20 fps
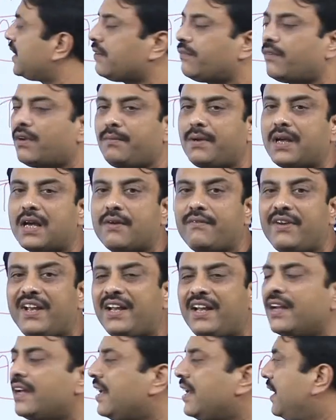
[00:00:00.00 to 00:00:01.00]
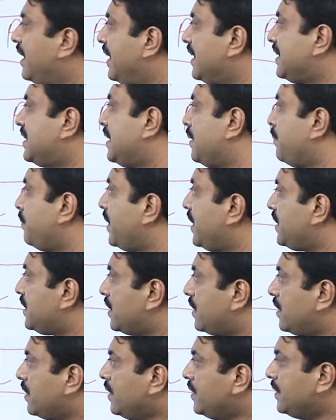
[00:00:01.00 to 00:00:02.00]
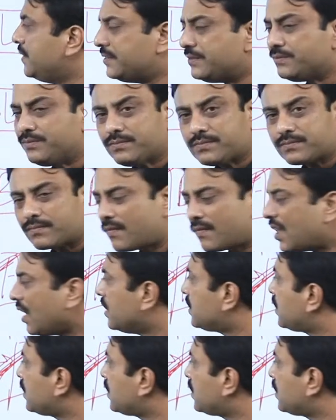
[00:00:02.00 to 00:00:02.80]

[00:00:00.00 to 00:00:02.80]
will be having less temperature. So